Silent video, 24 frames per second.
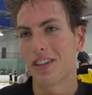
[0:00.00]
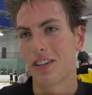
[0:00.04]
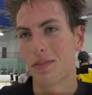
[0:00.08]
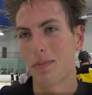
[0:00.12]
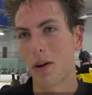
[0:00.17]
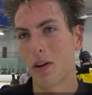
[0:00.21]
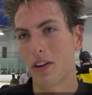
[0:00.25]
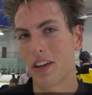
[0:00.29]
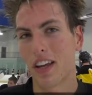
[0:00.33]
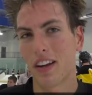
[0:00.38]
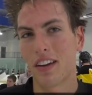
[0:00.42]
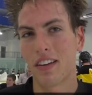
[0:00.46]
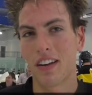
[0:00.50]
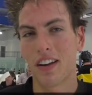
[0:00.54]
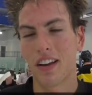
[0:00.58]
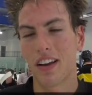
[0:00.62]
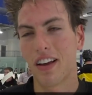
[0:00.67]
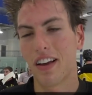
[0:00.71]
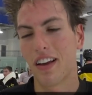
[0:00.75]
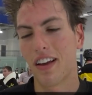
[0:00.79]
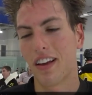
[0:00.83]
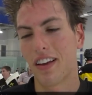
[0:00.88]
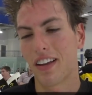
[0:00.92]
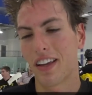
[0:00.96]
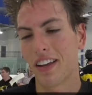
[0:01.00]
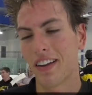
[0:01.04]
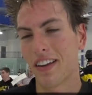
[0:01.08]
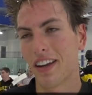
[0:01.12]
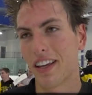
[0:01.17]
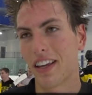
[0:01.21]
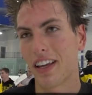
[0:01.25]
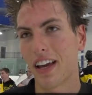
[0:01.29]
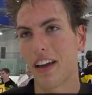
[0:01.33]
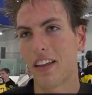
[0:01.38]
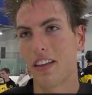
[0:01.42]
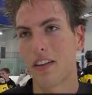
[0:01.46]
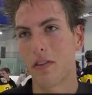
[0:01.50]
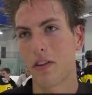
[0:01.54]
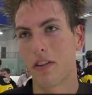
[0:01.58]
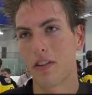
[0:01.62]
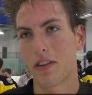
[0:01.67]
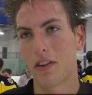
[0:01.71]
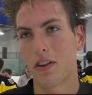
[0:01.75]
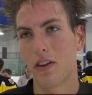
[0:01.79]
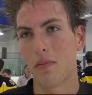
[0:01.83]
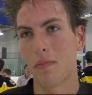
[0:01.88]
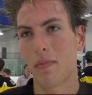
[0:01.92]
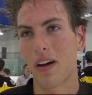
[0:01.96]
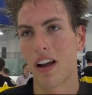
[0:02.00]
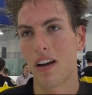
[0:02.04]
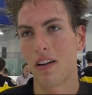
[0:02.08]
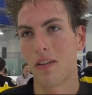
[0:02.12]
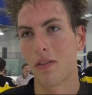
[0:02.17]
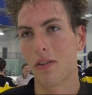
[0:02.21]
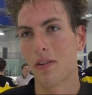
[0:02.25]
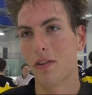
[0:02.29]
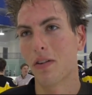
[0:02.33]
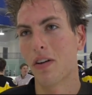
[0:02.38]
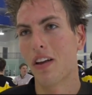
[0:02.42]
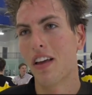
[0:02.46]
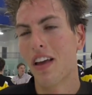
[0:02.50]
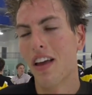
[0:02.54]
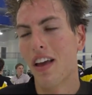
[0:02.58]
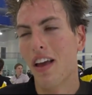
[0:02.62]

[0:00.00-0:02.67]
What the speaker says: just about getting together with your old Waterloo